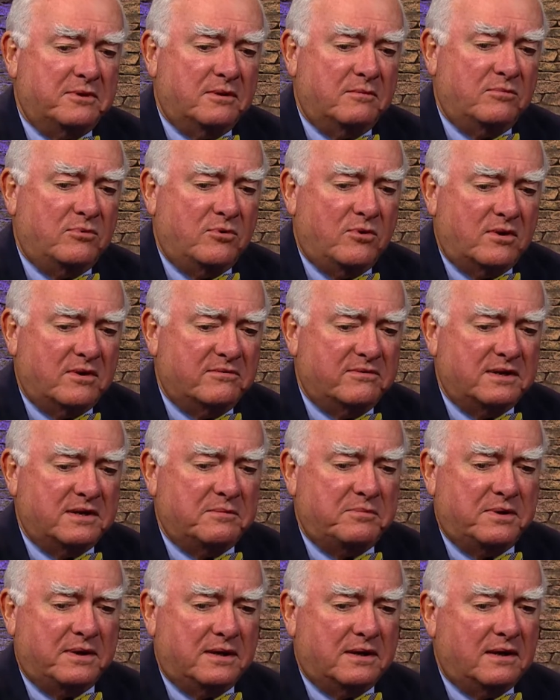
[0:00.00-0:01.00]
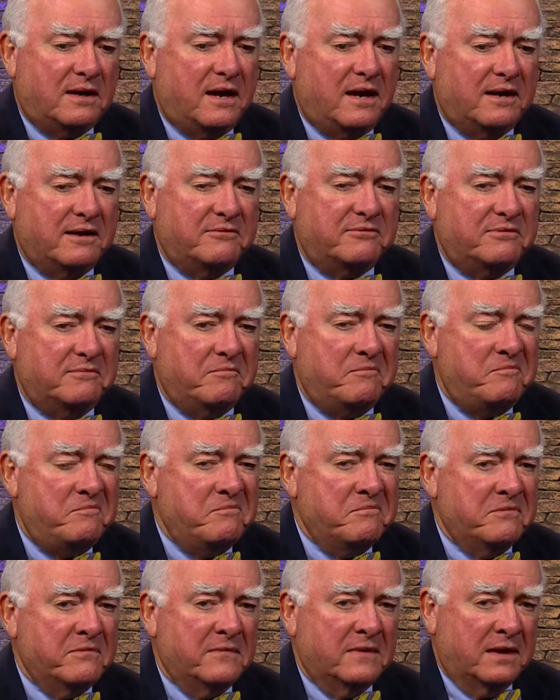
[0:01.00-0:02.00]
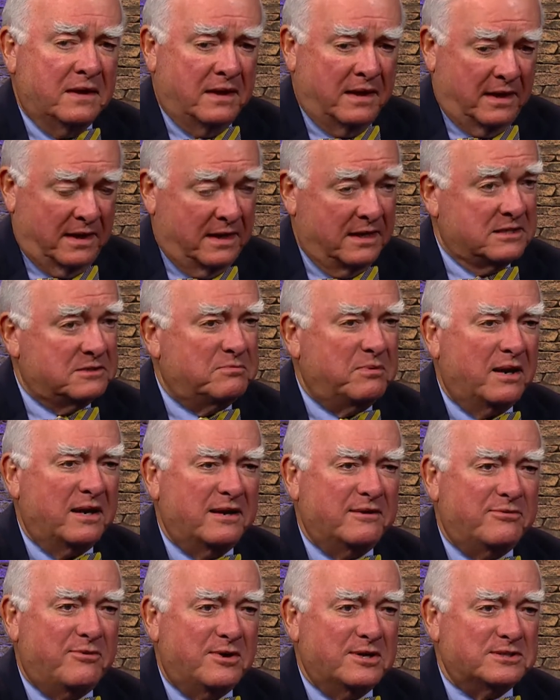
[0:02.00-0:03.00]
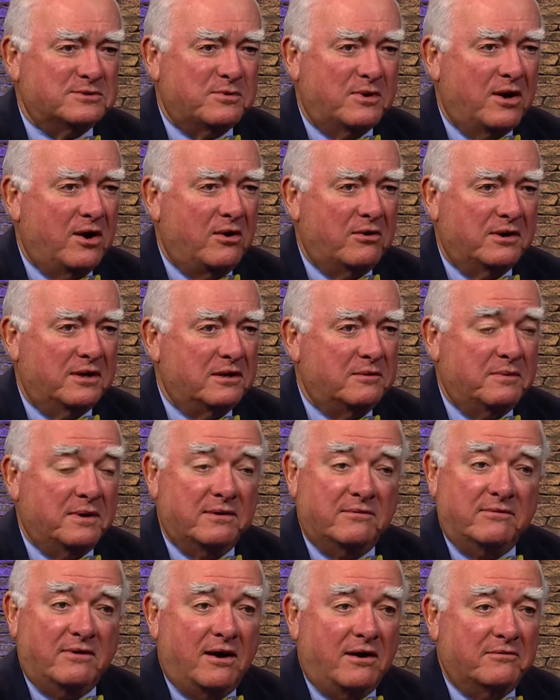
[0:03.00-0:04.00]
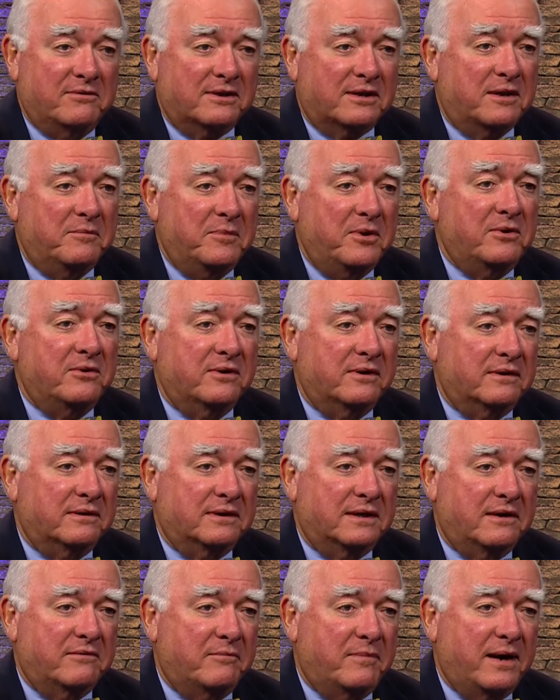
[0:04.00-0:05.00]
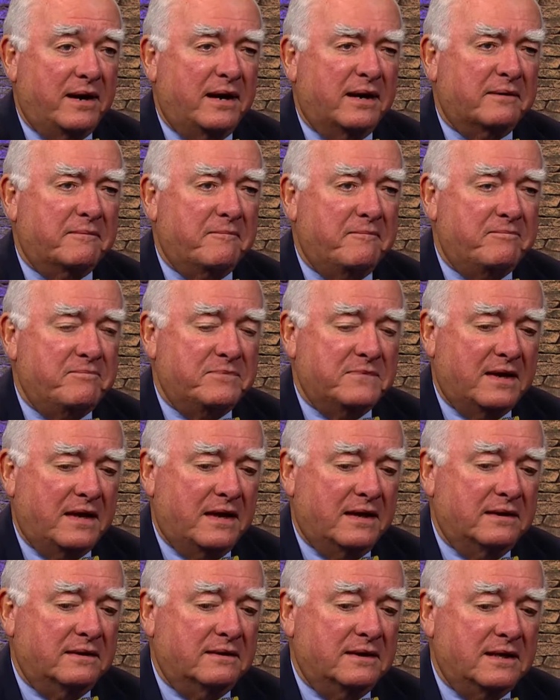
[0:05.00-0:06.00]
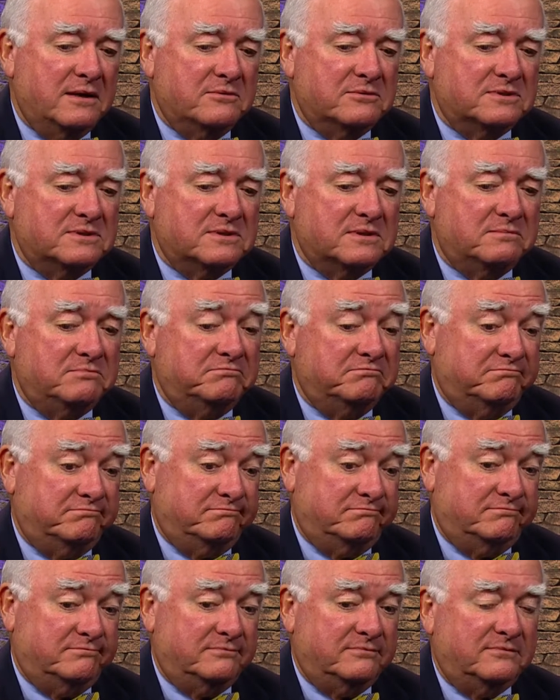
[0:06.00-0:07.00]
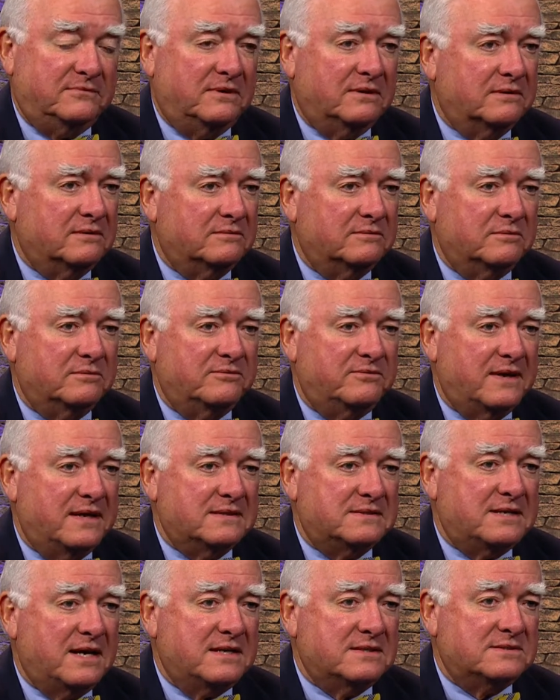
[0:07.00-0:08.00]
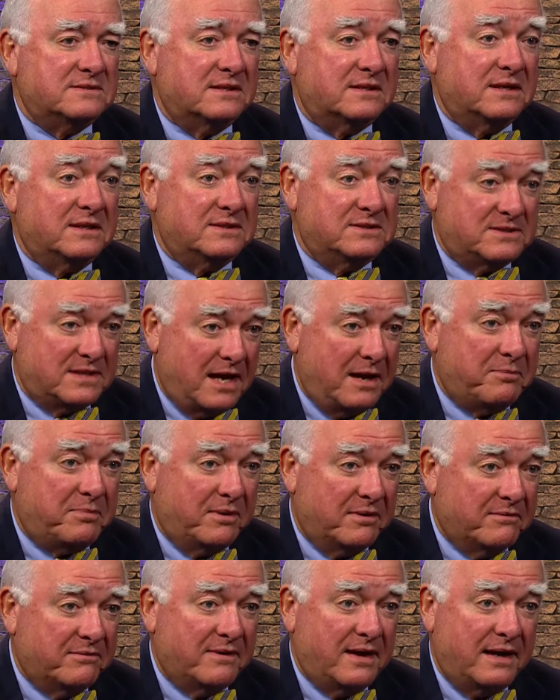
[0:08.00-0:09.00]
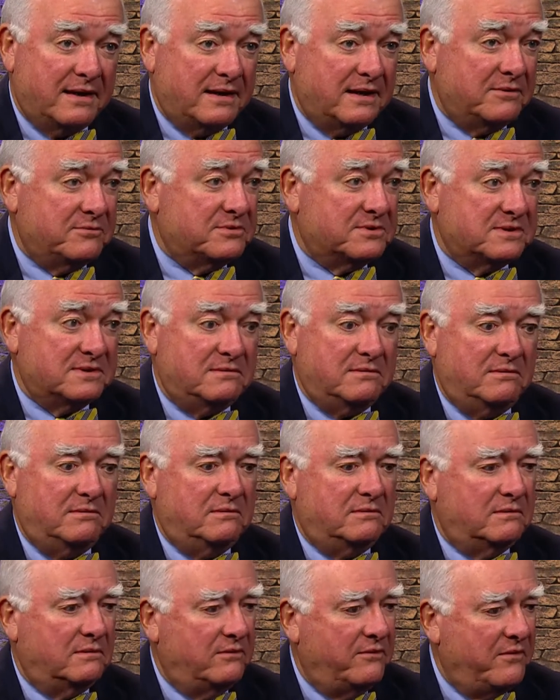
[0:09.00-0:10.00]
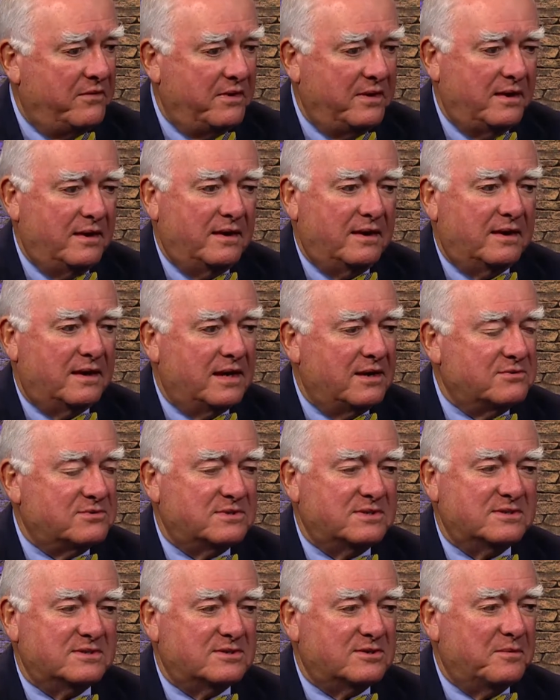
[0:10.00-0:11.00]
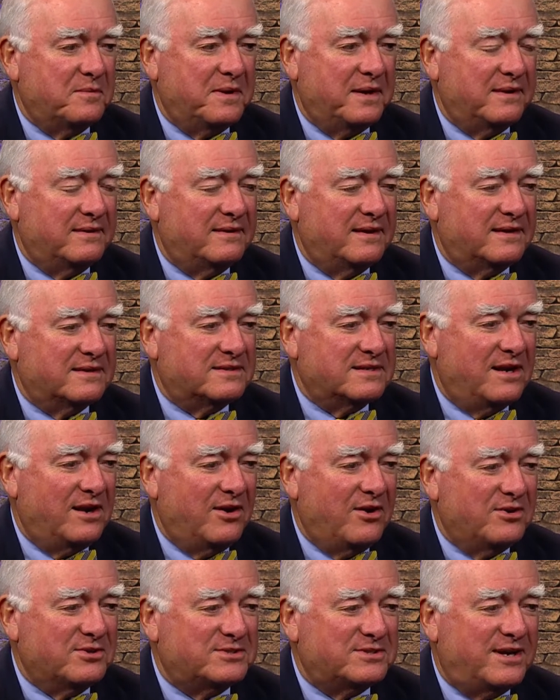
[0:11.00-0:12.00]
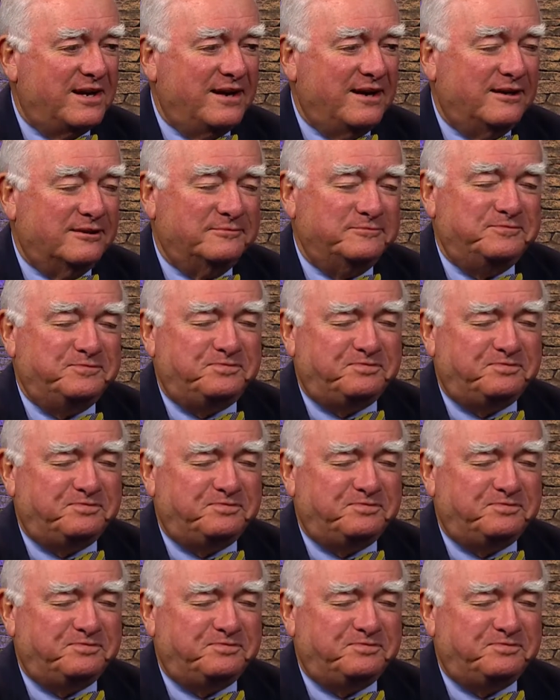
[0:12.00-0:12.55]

of the board of Independent Life, and his belief was we all need to be involved in the community and give back. And he was a fantastic example of that. He was he was in so many things I lost count.